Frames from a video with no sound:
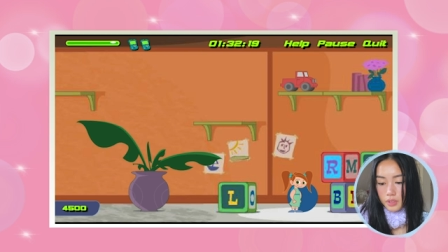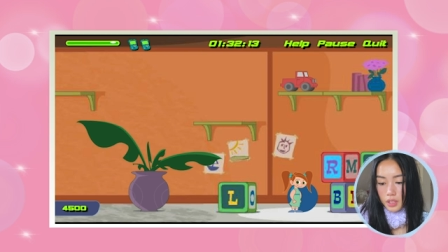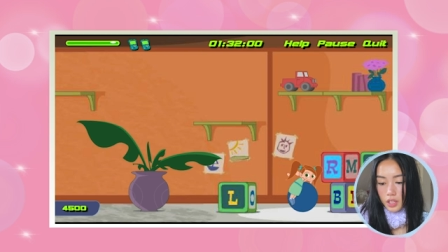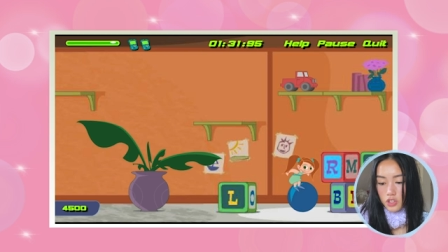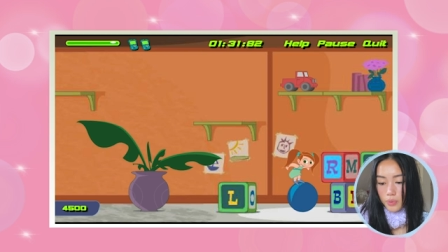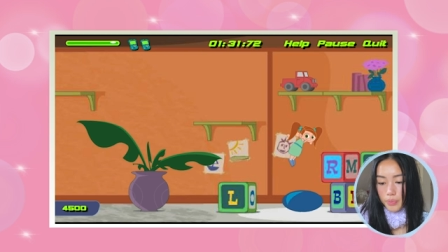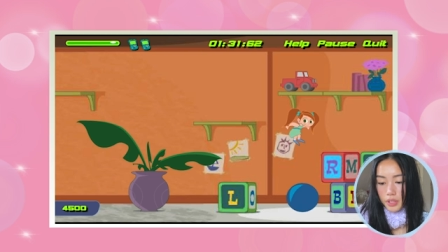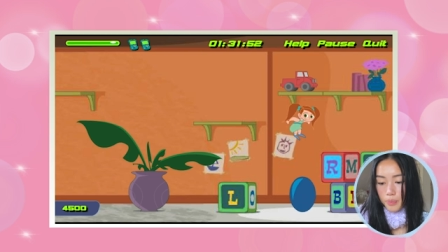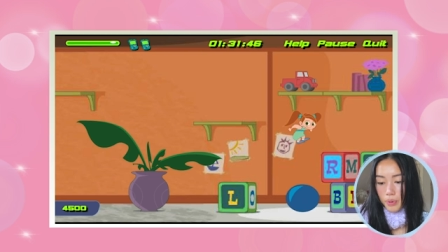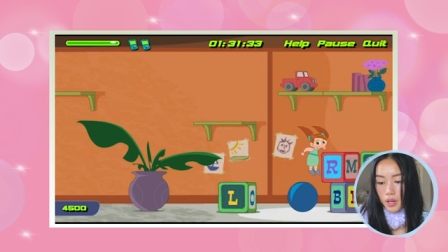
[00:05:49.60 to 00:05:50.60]
Okay, jump on
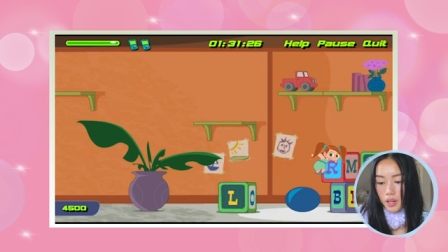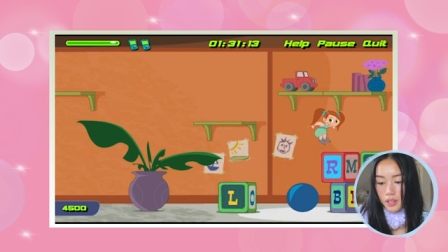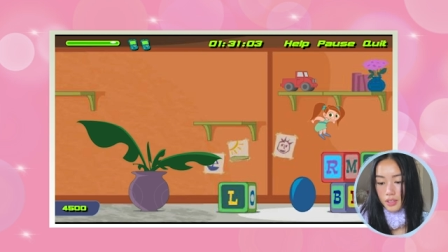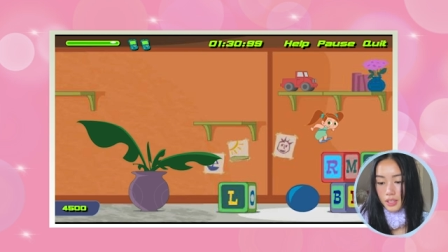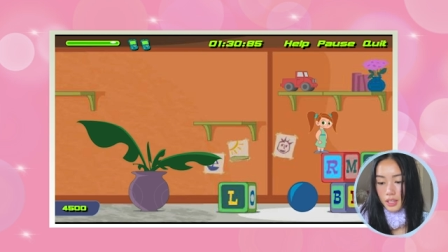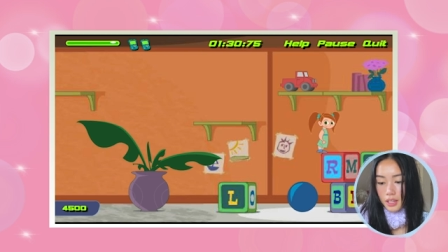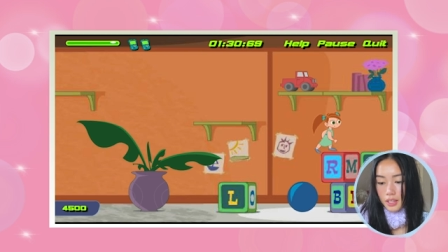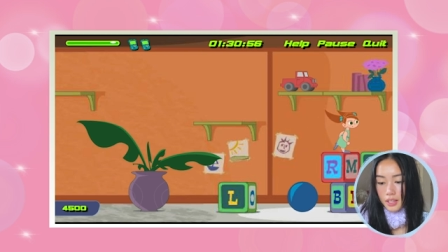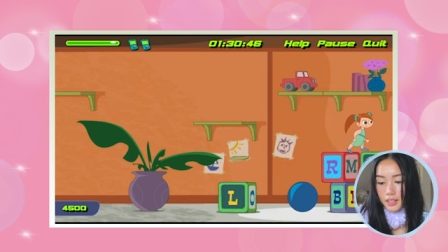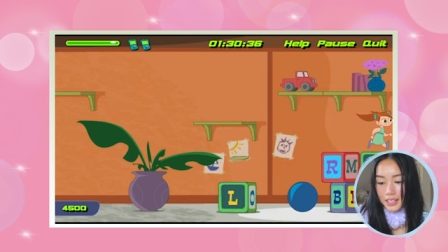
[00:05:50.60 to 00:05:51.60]
the ball.
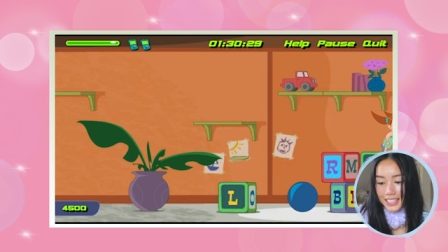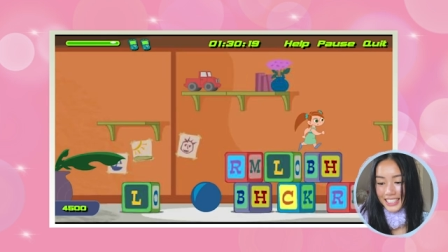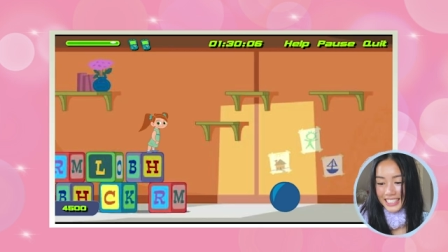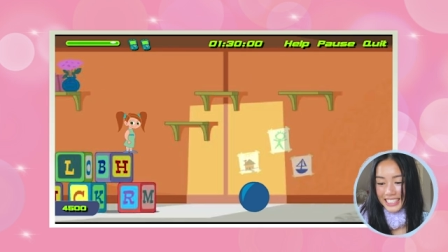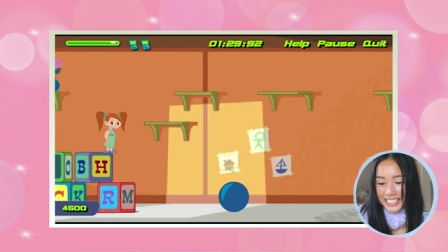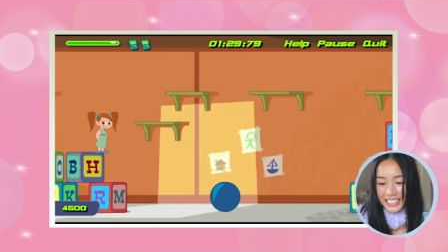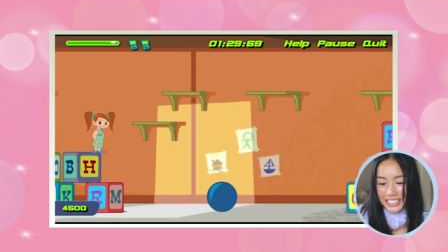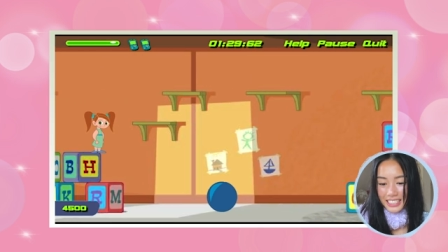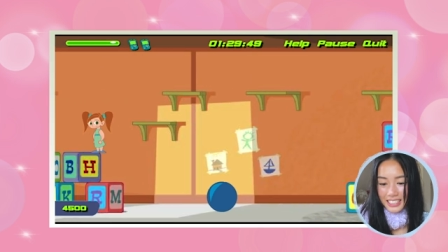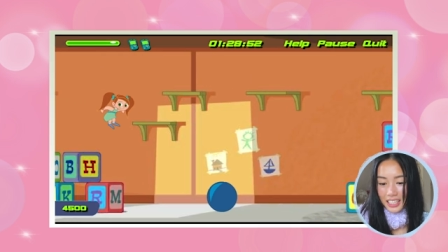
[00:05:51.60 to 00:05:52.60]
Ooh,
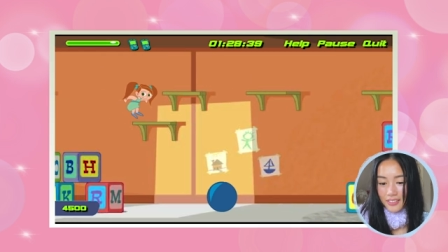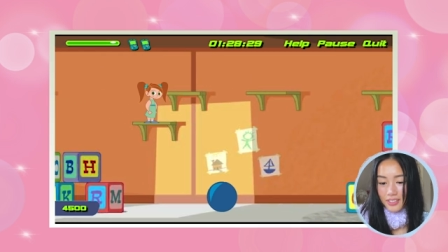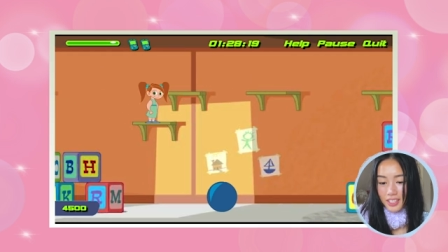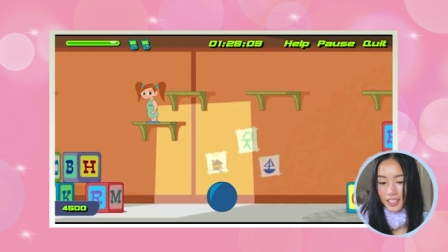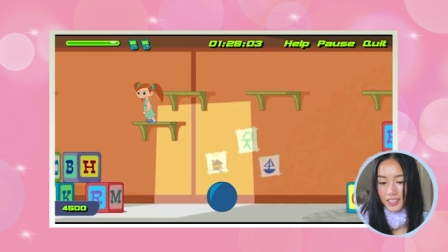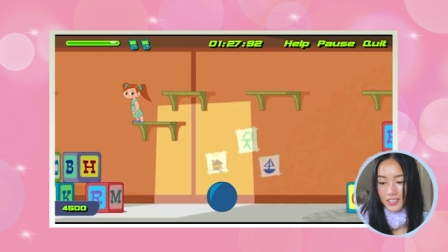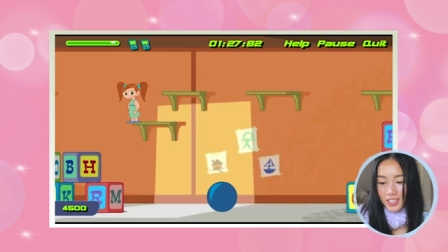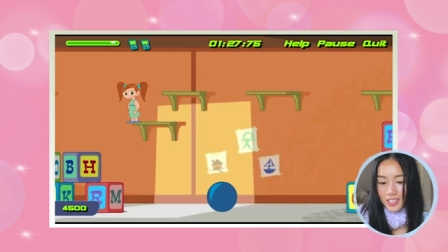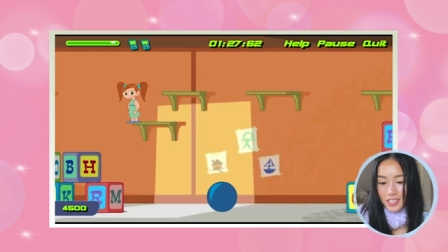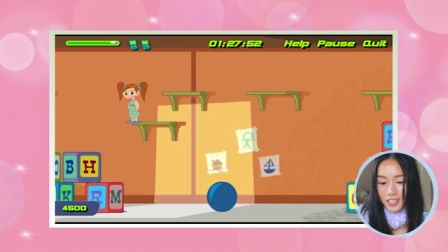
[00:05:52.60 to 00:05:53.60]
I feel kind of
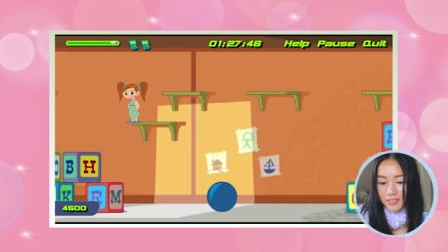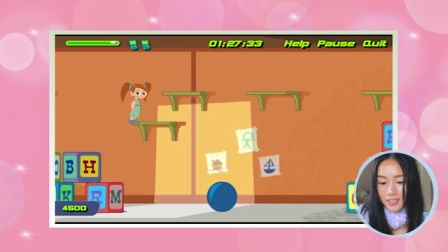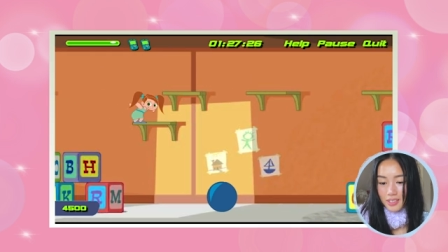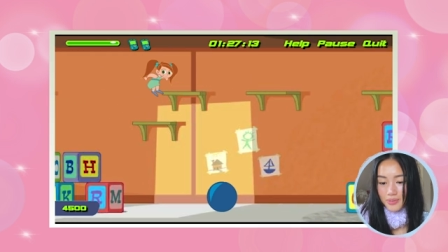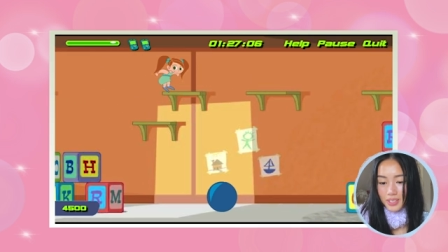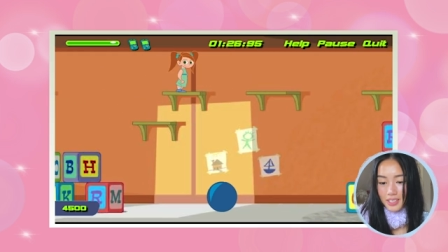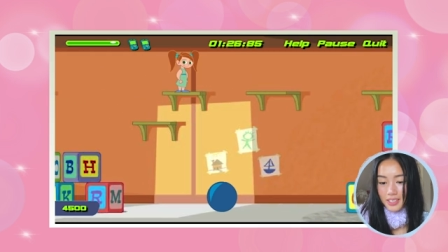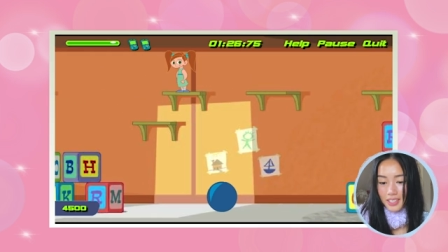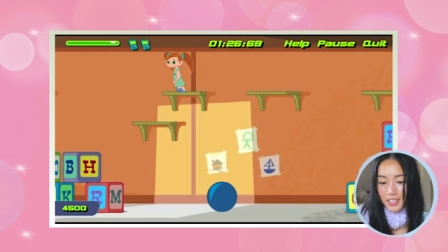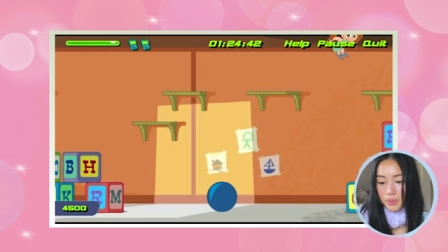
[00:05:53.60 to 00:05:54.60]
stressed out for some reason.